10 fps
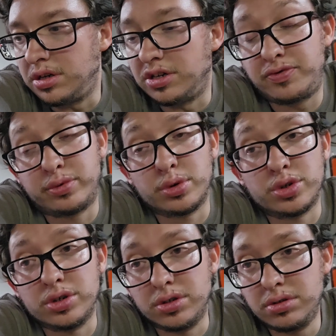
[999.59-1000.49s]
If we're
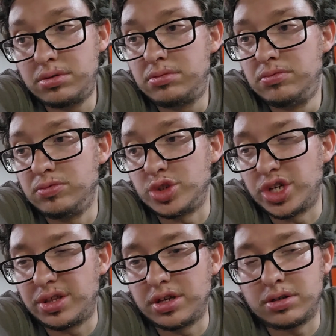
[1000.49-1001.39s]
good, which
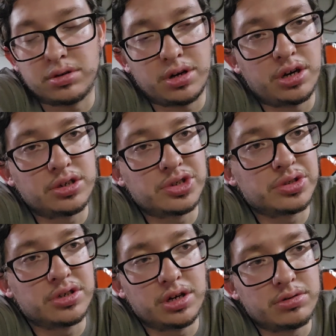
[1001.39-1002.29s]
I think,
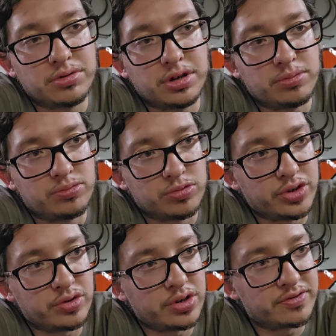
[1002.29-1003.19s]
honestly, I don't think we're
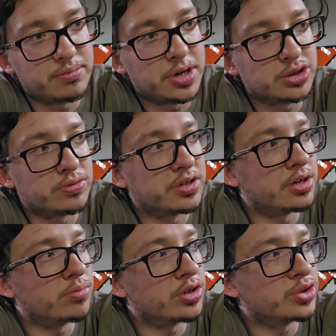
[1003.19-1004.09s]
really going to have to mess with
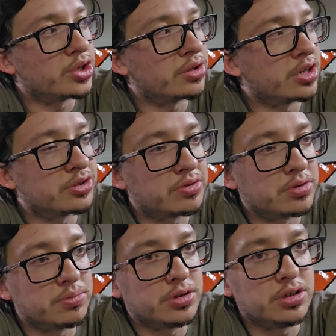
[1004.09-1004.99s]
that much. I think that's
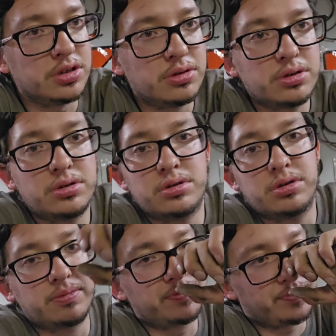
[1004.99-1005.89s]
going to be
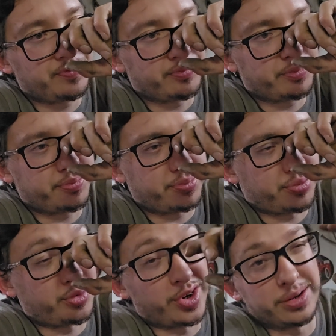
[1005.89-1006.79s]

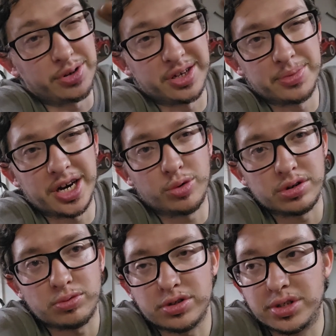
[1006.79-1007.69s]
probably about
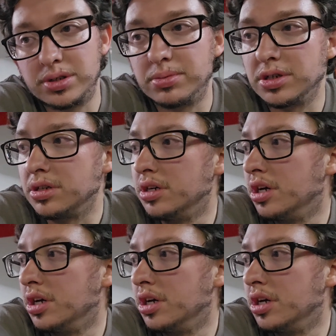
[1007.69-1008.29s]
where it wants to be.